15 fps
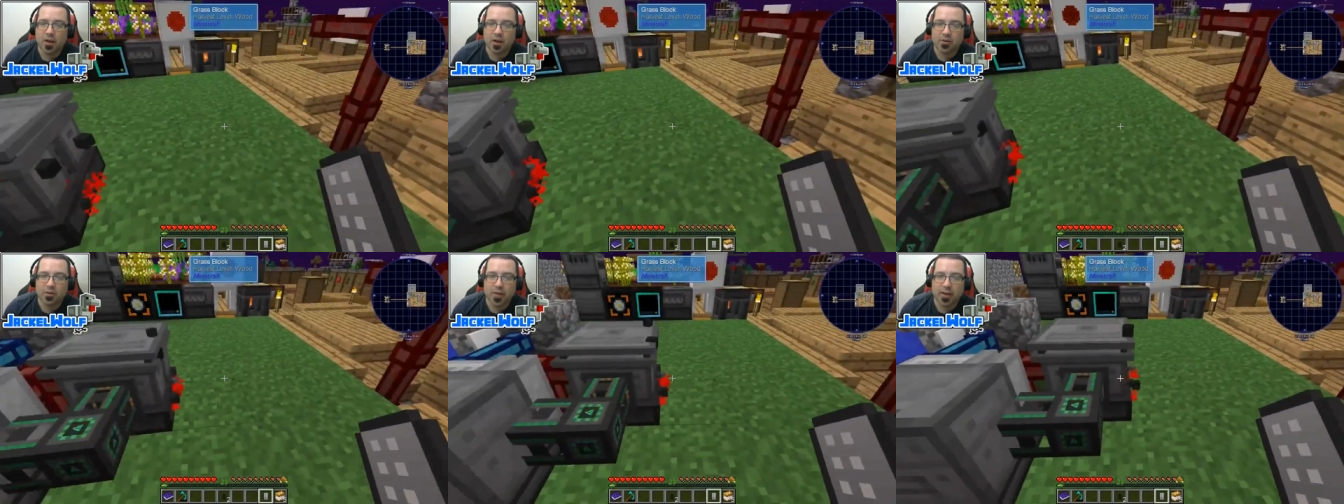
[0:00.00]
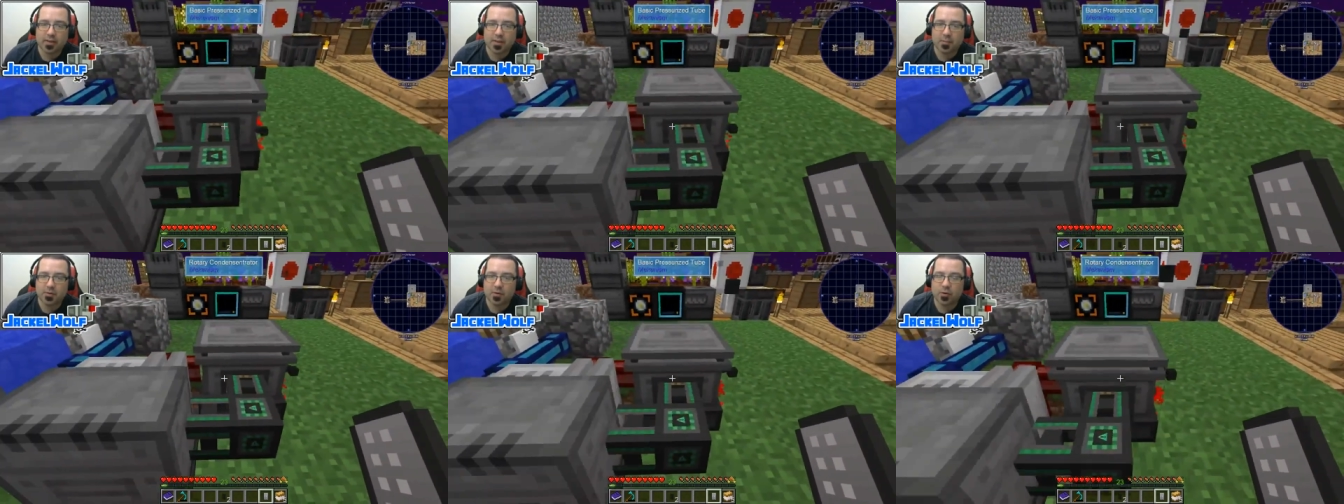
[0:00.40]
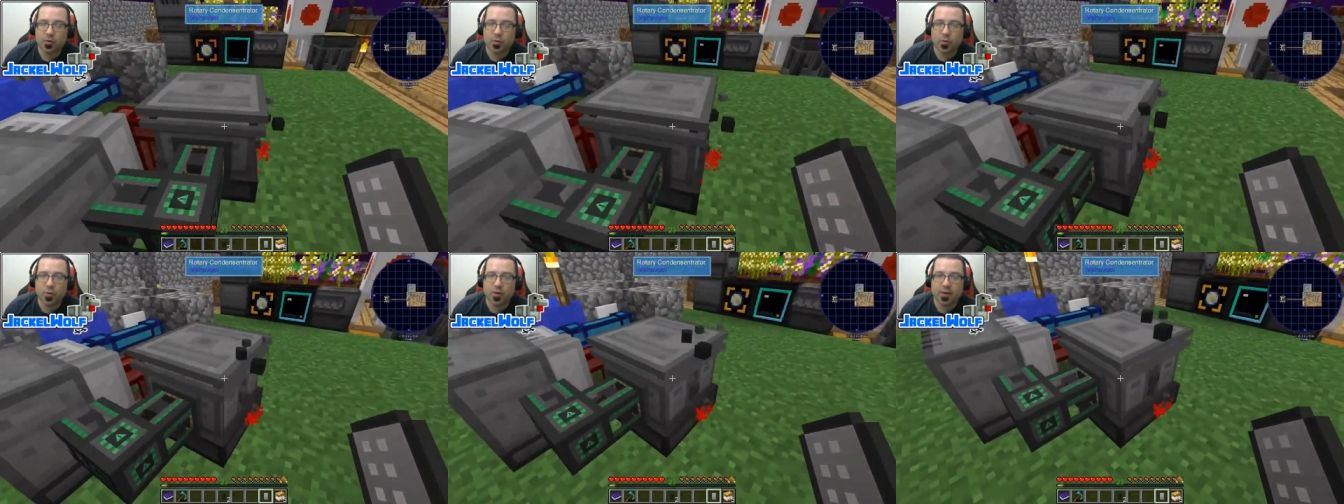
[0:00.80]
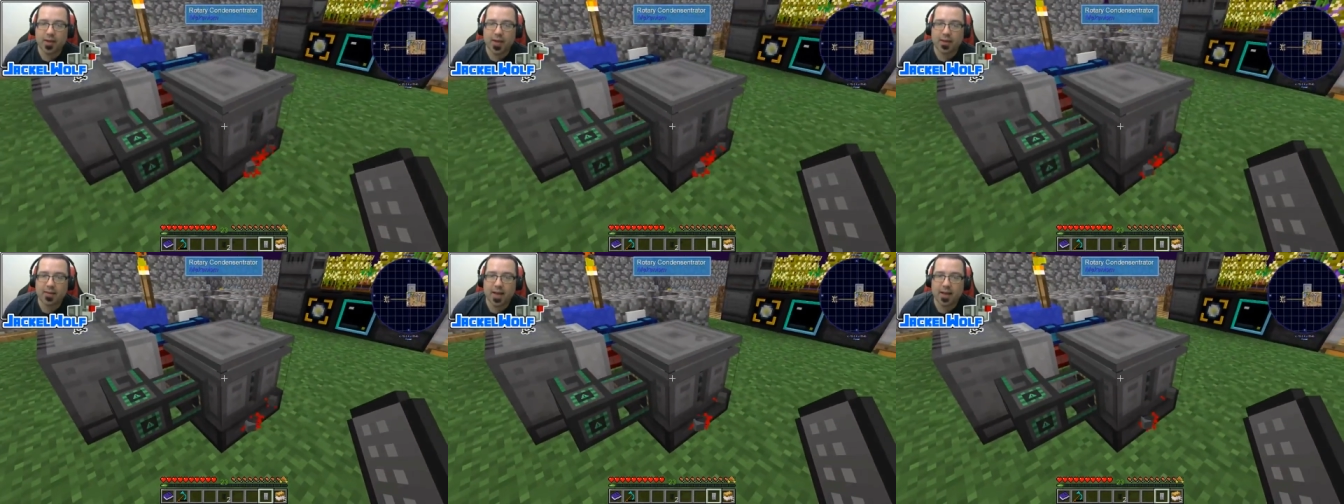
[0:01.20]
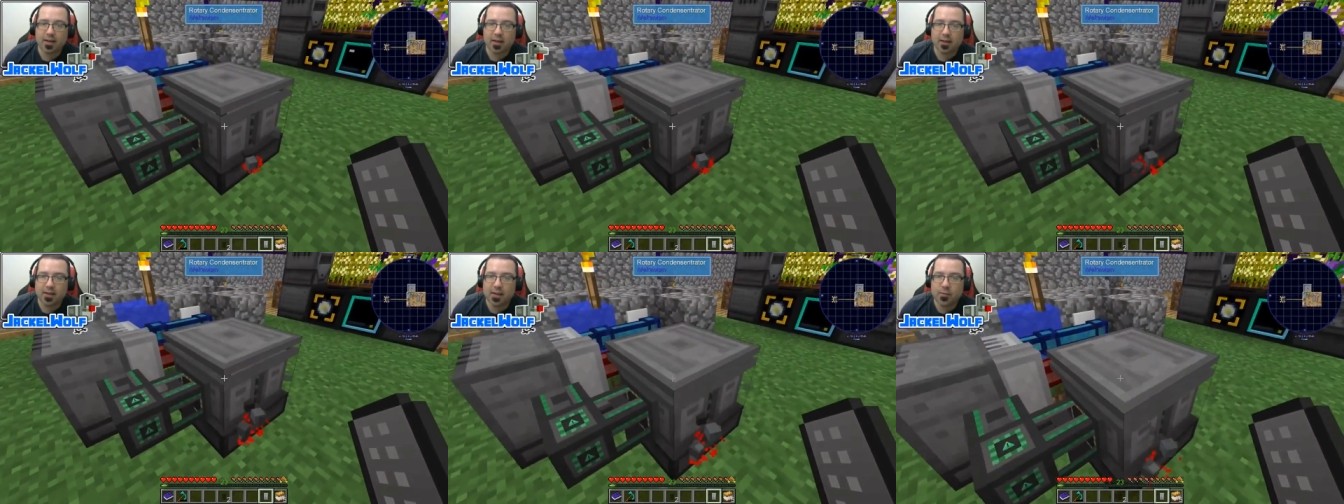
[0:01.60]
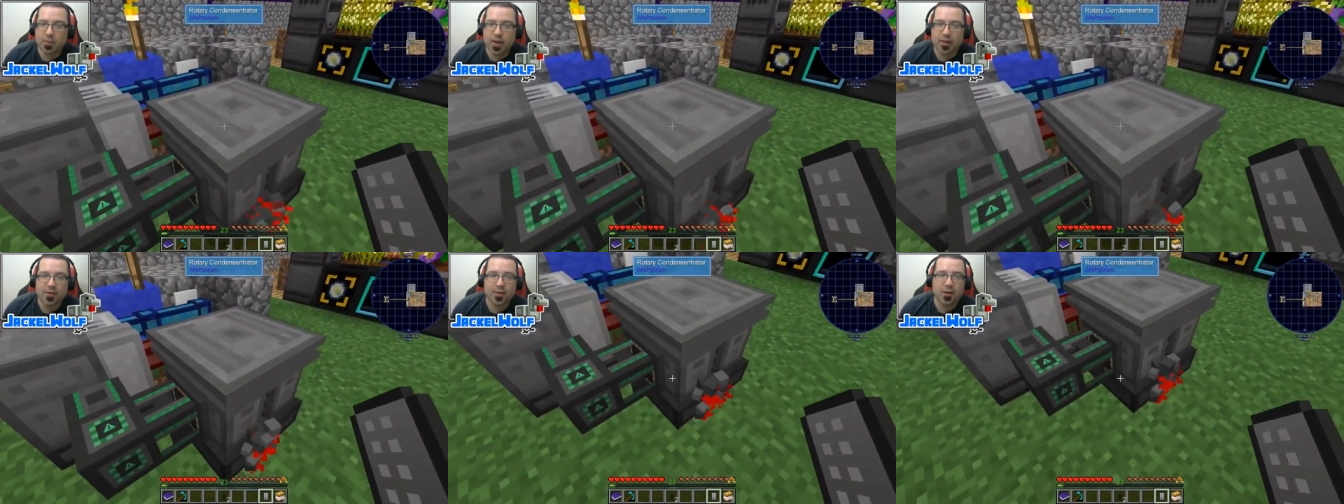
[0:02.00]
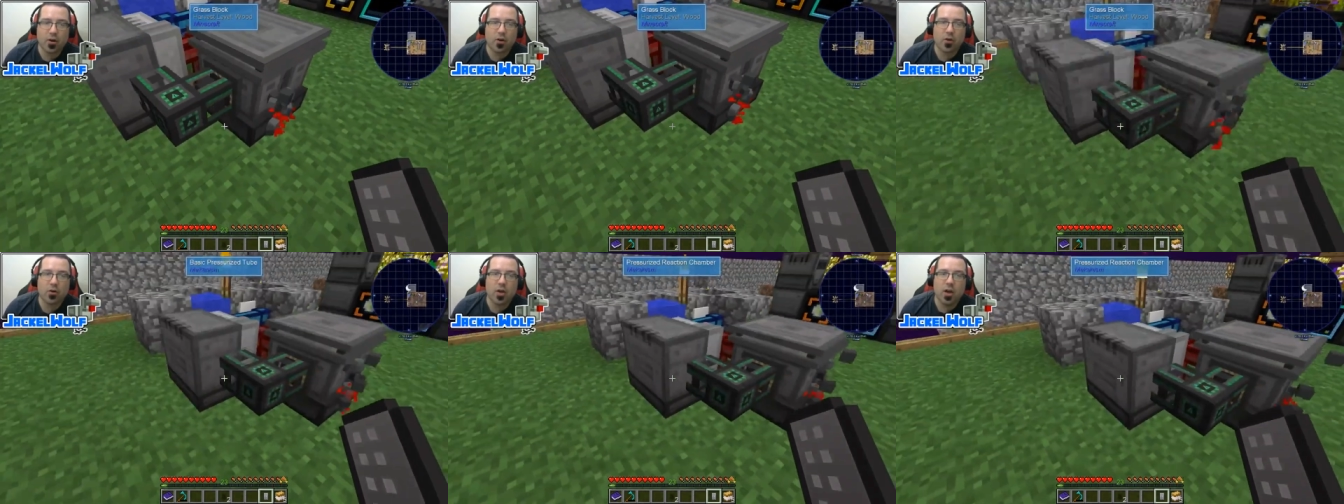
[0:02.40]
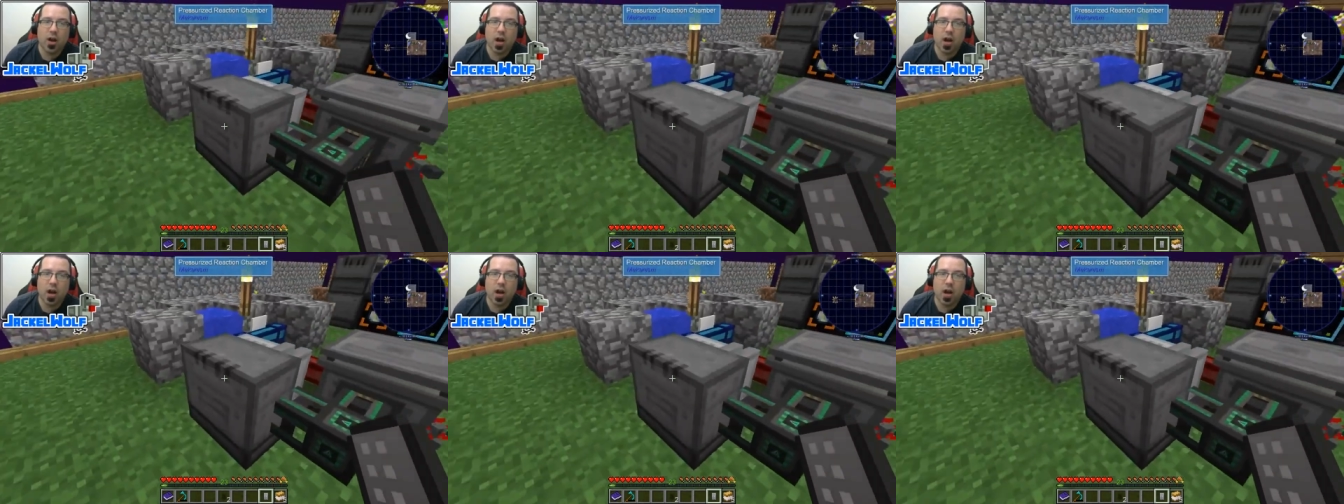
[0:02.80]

So next episode, we're going to take that liquid ethanol.